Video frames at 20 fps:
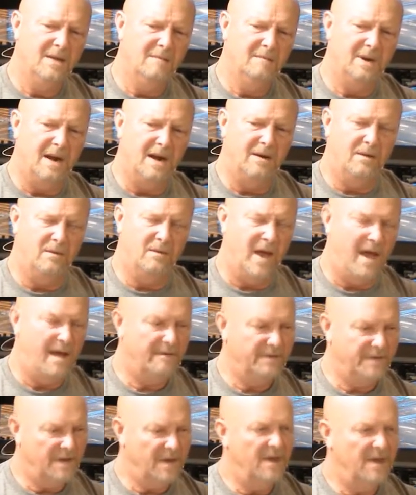but I don't
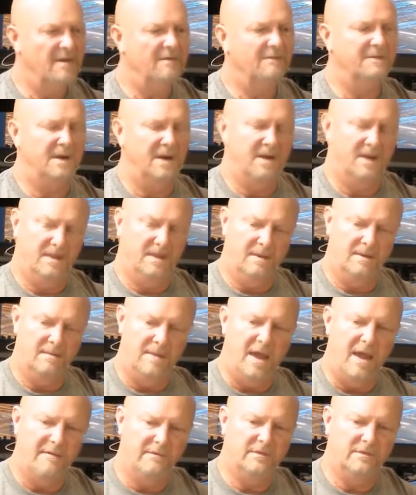have enough and, I, am
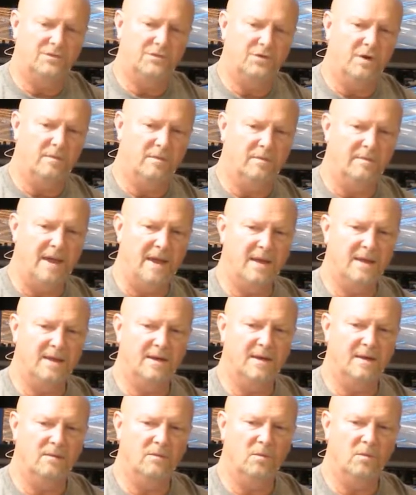having trouble making it.